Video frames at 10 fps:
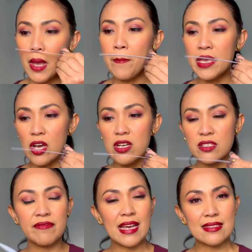because
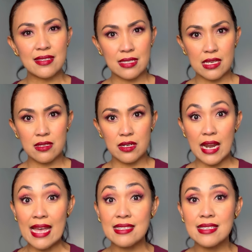of that cedar
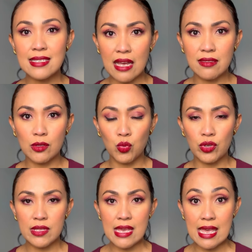and
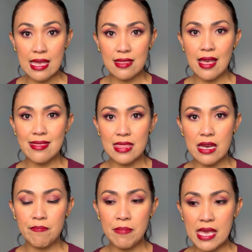sandalwood in
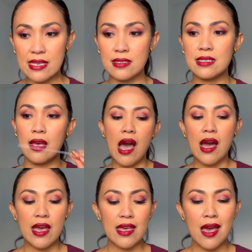the base.
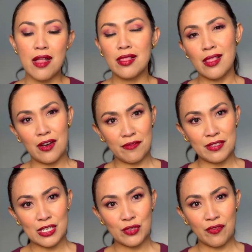I love
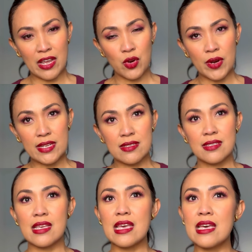this
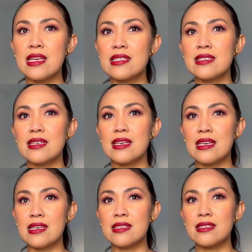fragrance. It
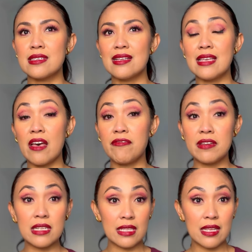is
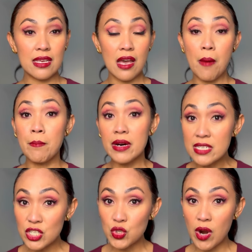definitely a
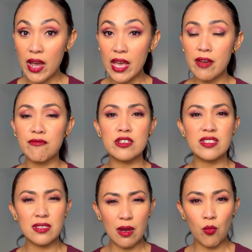must try for
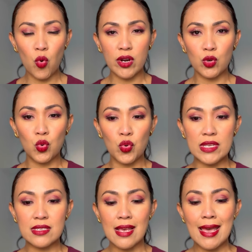someone who
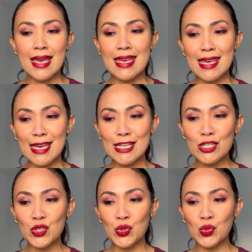is
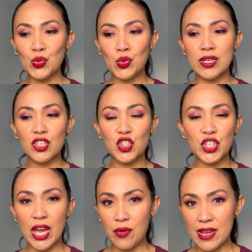into
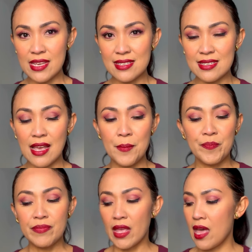cherries,
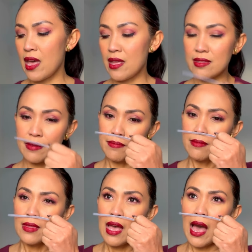and
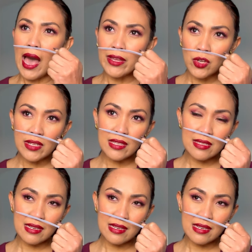I know that it